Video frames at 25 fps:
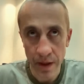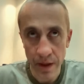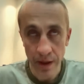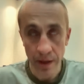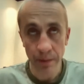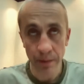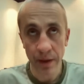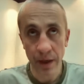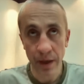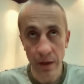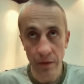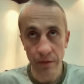is
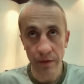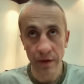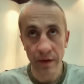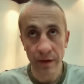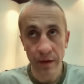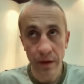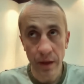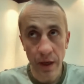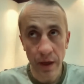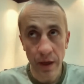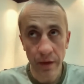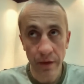some kind of a
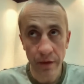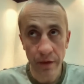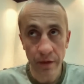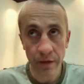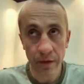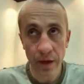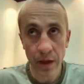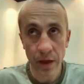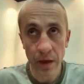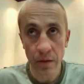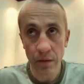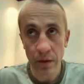
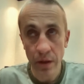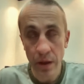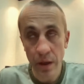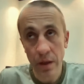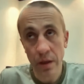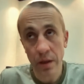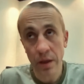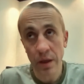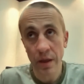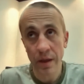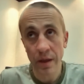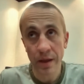standard now,
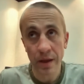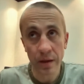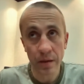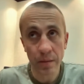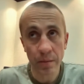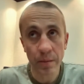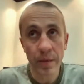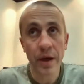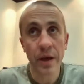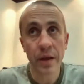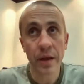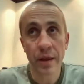and it's not
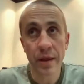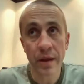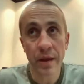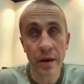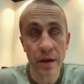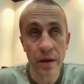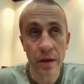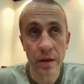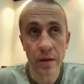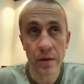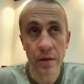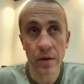a bad
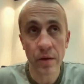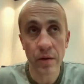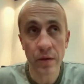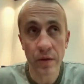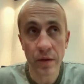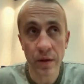thing, you know.